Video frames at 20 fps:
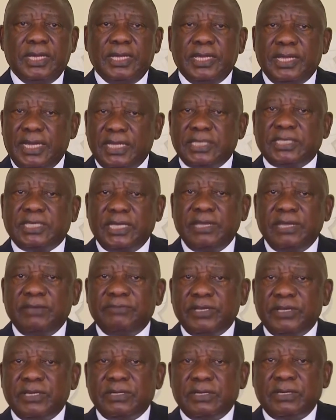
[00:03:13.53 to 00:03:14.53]
Yet,
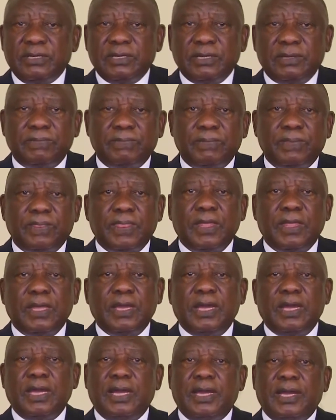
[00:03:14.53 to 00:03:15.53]
even
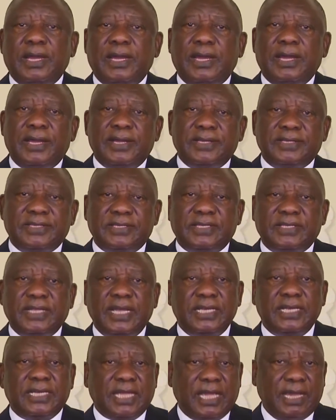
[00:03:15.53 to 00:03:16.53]
as
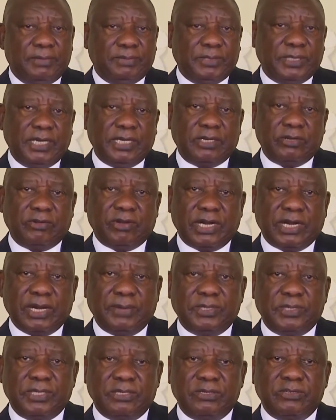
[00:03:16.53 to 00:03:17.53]
state capture and
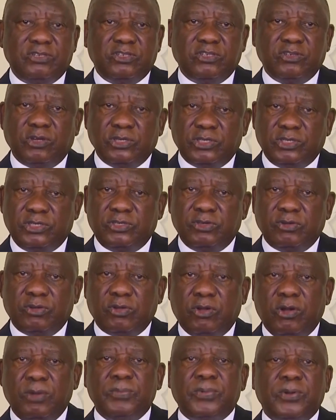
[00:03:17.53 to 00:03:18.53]
corruption sought to
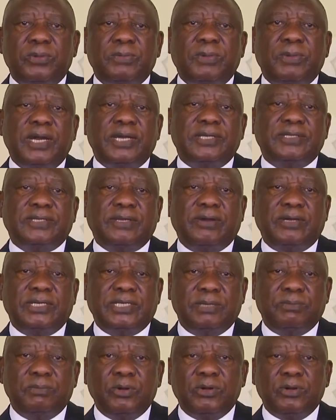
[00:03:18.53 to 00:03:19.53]
compromise our
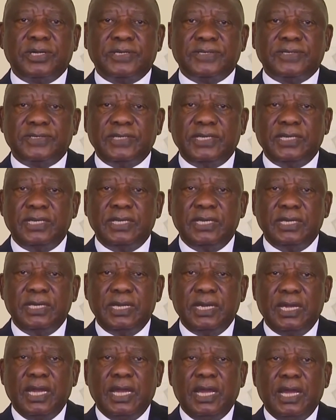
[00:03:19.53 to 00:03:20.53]
democracy
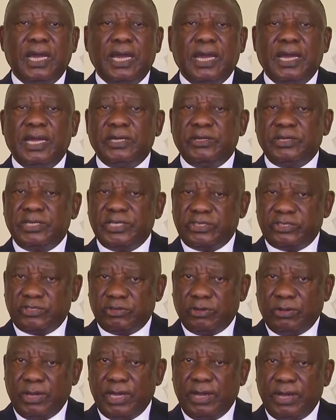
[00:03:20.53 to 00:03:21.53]
and
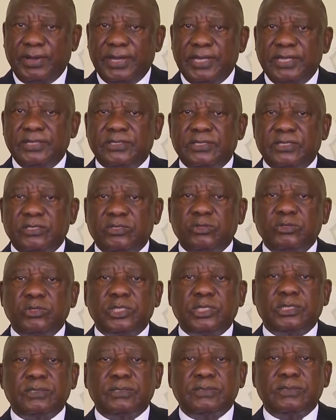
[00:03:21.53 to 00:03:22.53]
destroy our
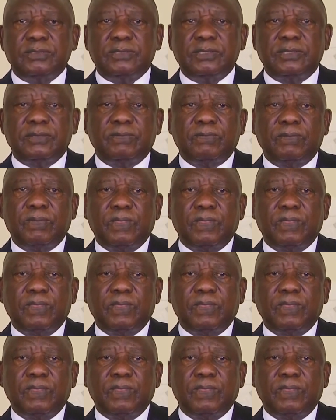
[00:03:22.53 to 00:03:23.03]
institutions,